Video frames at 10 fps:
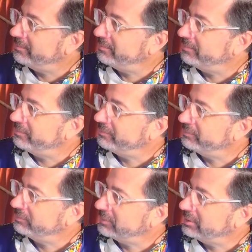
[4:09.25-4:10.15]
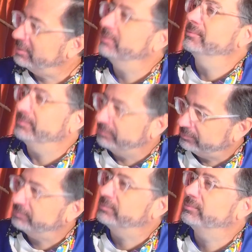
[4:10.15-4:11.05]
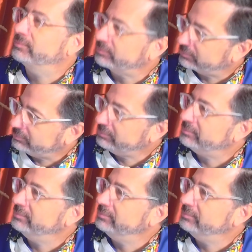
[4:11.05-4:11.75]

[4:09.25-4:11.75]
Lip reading: emails, our daily featured artists,